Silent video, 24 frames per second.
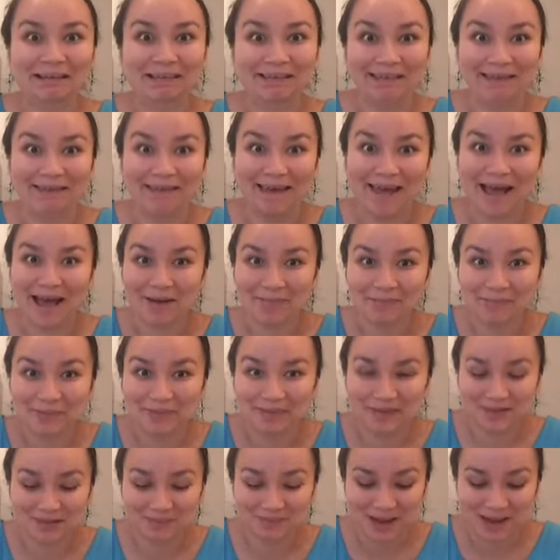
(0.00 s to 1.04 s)
thing that happened
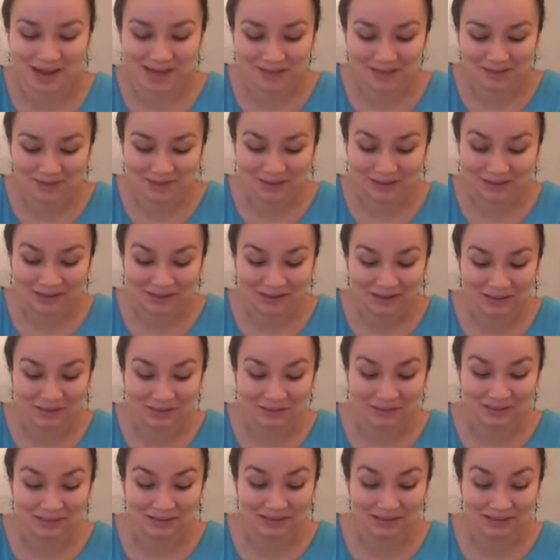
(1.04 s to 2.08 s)
this past week
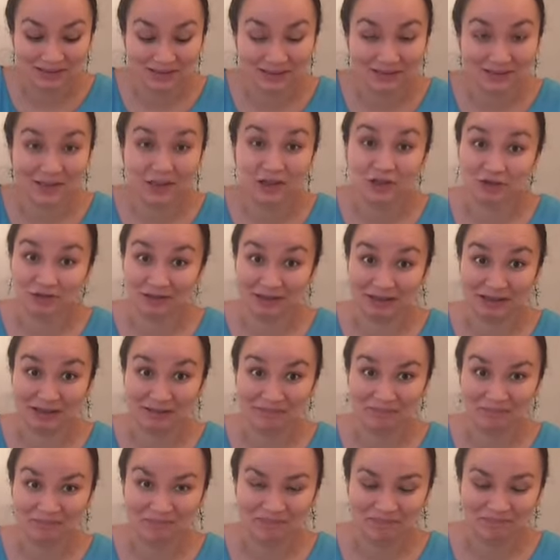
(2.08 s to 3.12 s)
was a
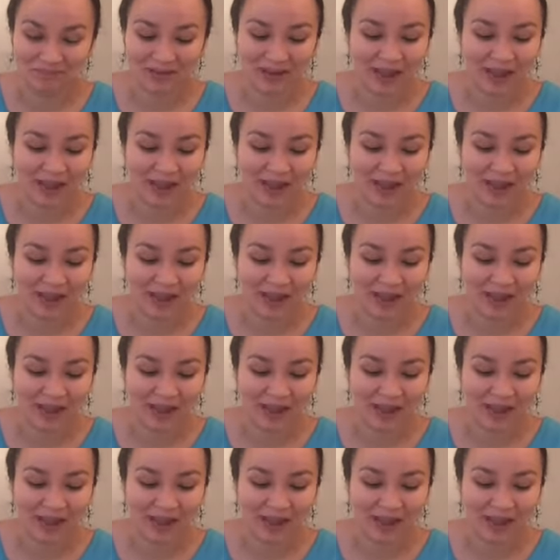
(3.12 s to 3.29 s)
dream.